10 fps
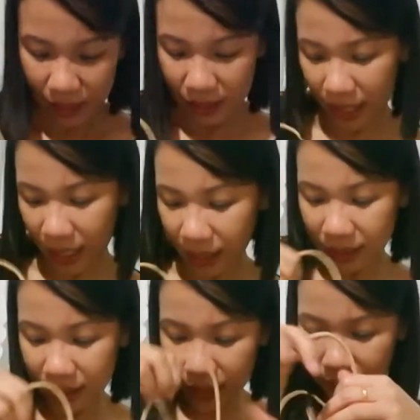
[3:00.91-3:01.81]
Next
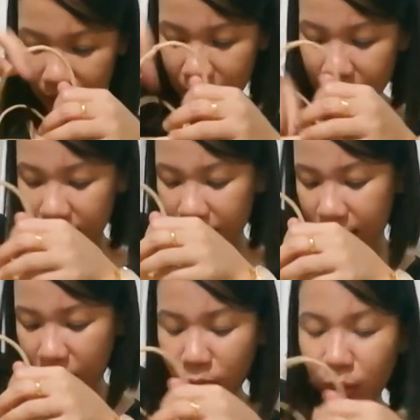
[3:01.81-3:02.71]
is,
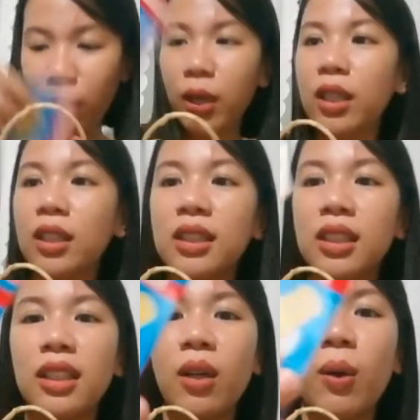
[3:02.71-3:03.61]
of course,
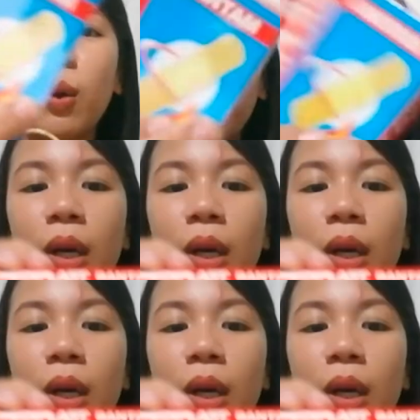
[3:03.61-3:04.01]
hindi ako